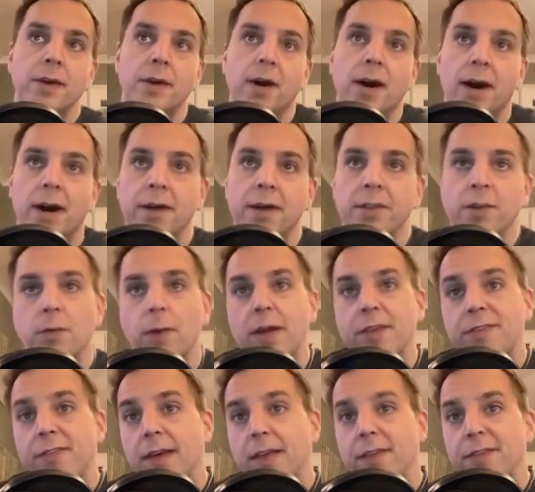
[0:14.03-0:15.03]
On the
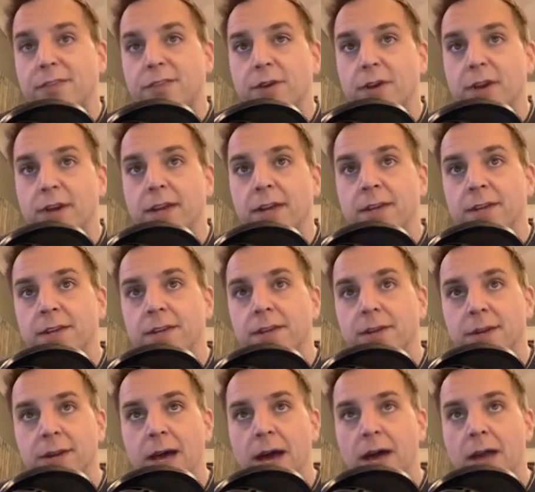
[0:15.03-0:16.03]
right side of the screen,
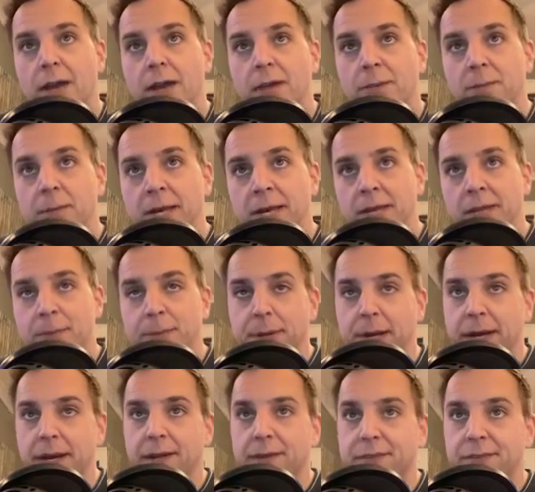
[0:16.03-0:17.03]
you got me in the
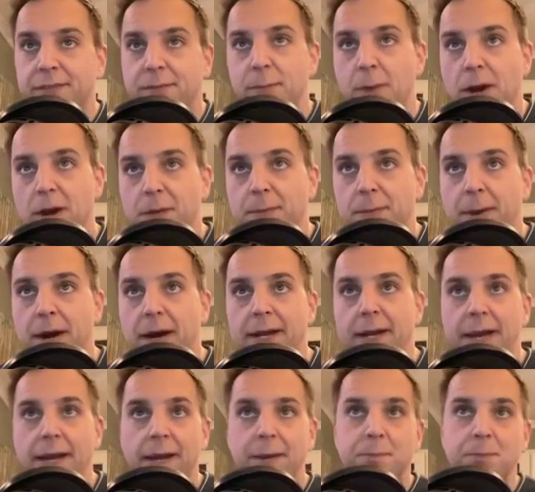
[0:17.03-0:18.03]
pits, Mark
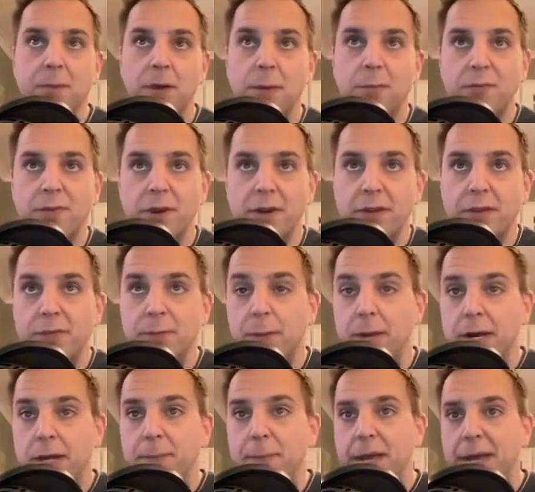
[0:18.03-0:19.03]
Madej. Up front is
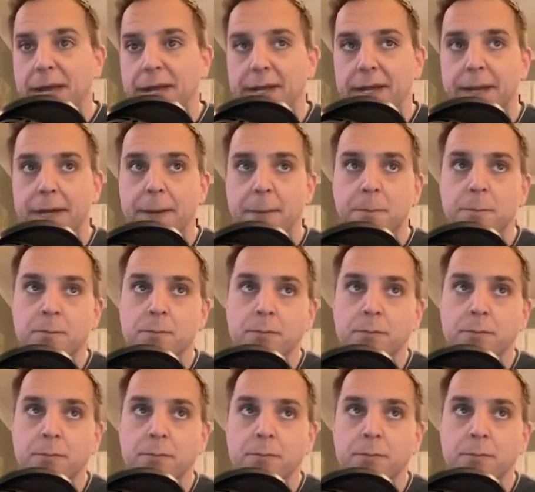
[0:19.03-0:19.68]
Mike Bade.